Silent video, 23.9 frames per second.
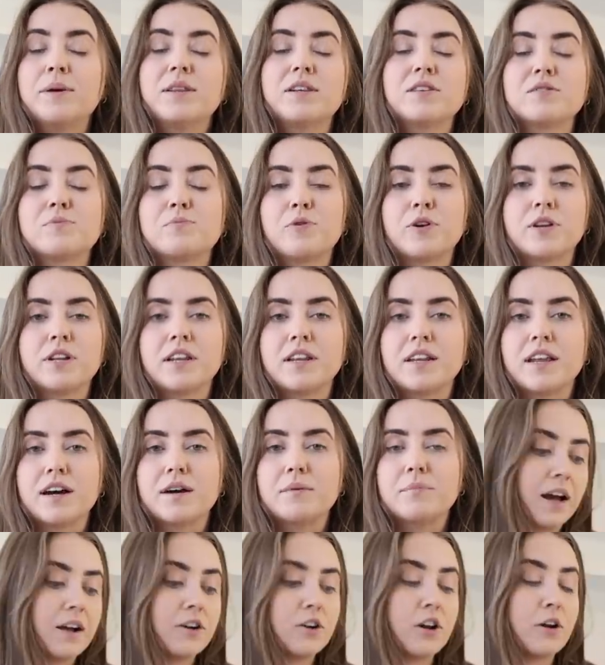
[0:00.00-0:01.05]
I mean, there's more than
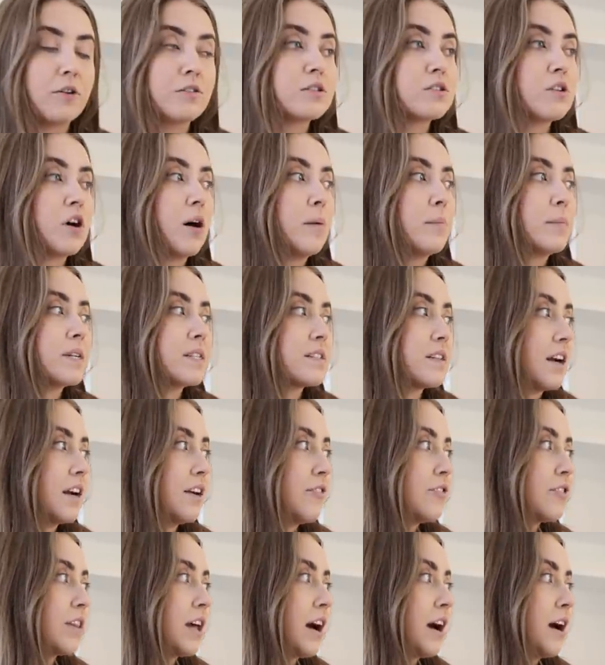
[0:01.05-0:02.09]
that. I don't know. So I'm
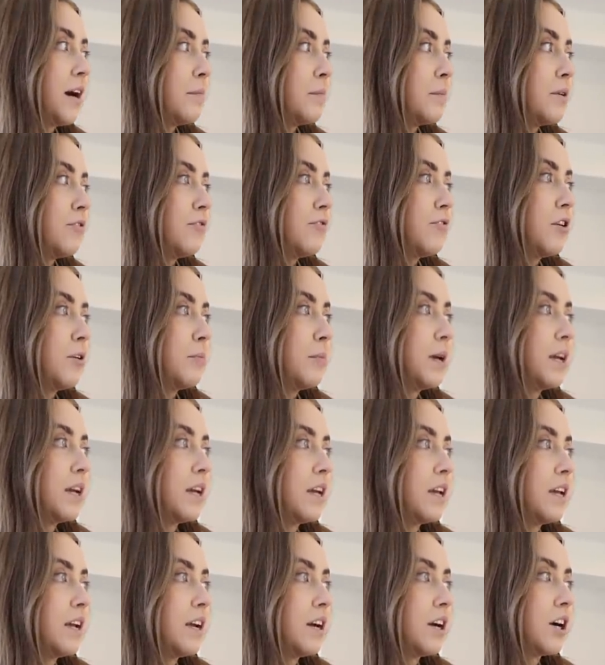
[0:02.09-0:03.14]
excited for that. I'm gonna film
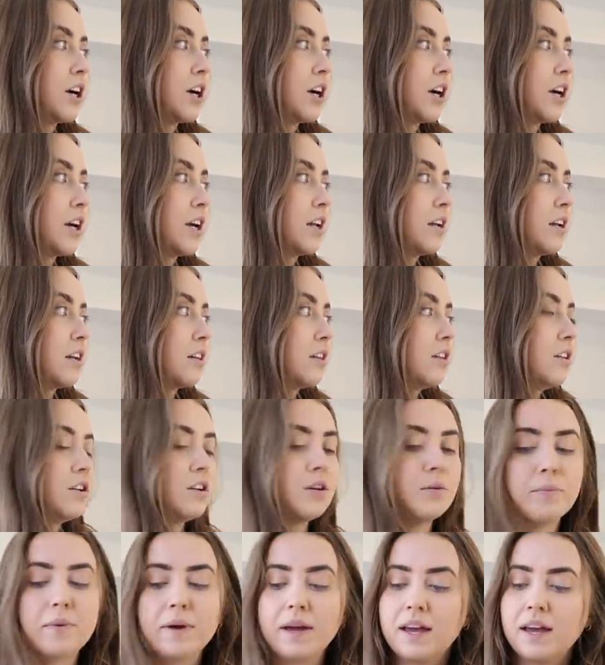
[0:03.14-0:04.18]
it here in a
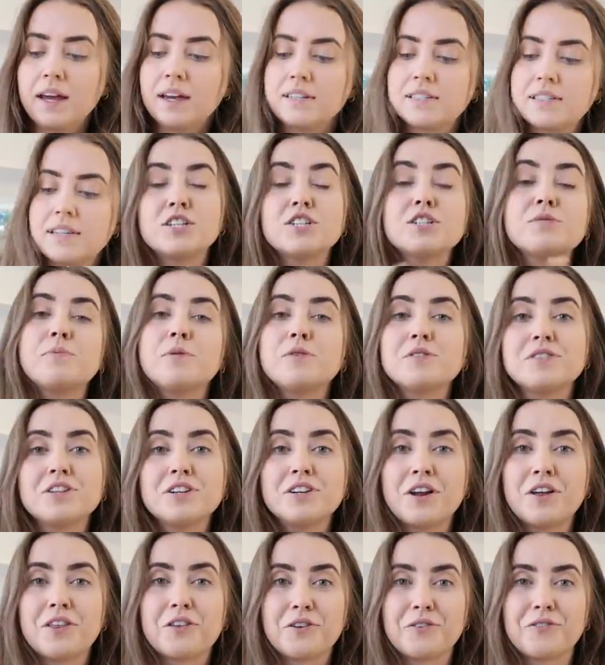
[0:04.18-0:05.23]
little bit. I just
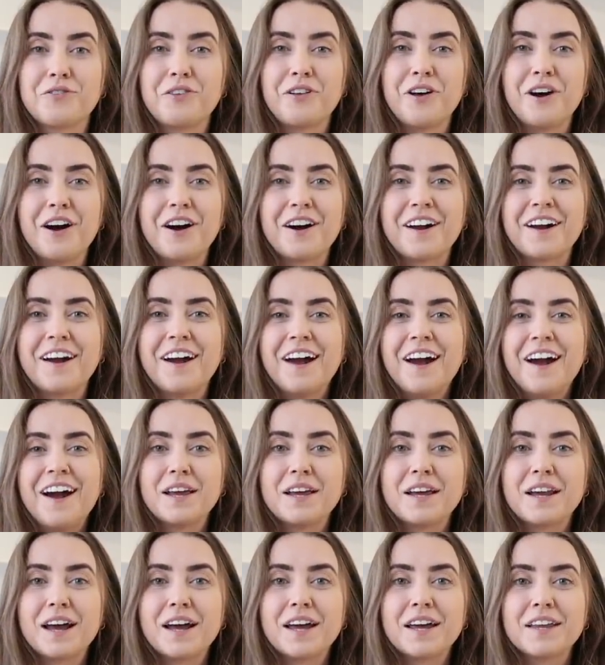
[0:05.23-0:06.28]
posted another vlog
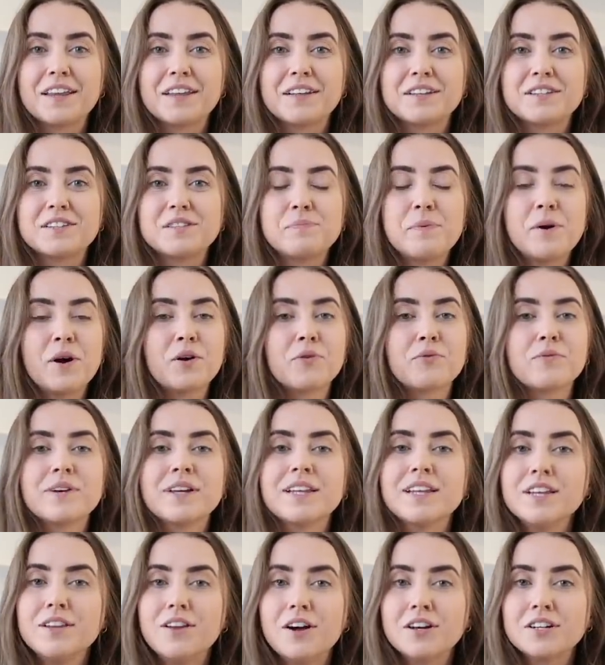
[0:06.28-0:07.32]
and I spent a
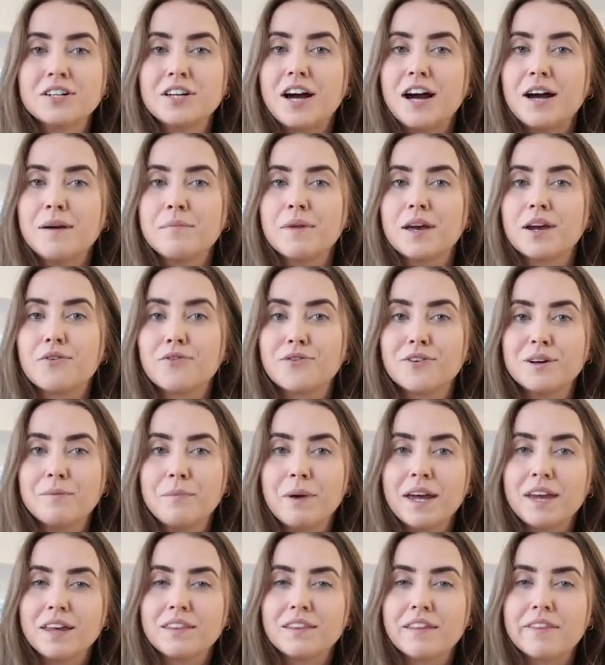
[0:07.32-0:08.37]
really long time like
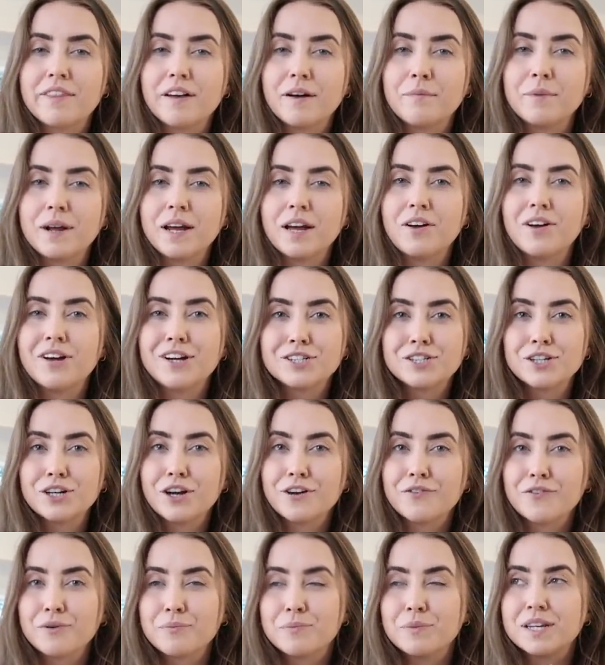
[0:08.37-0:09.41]
remaking the thumbnail. I
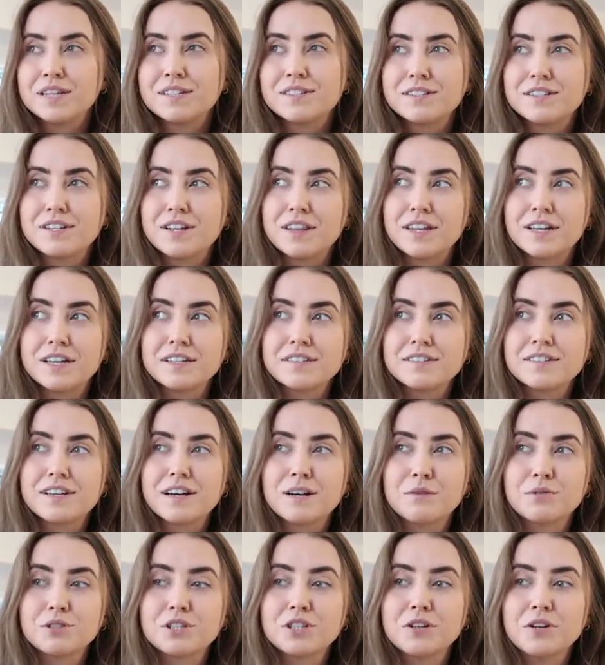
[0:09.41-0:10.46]
took it from this to this,
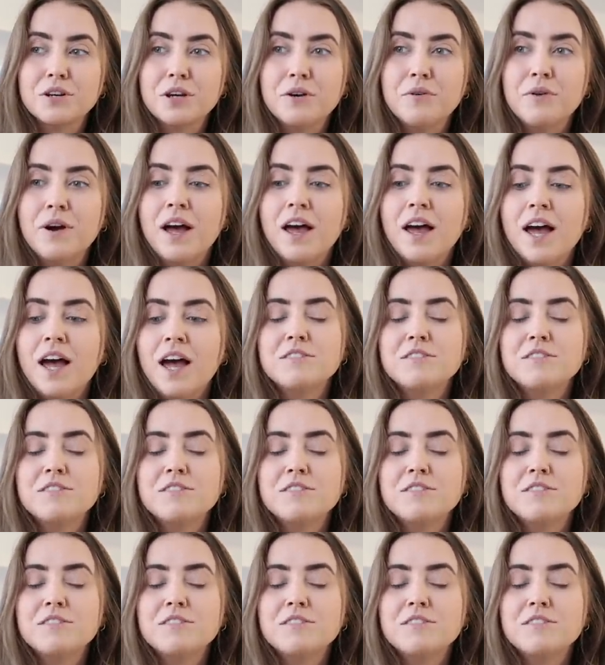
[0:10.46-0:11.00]
I will show you.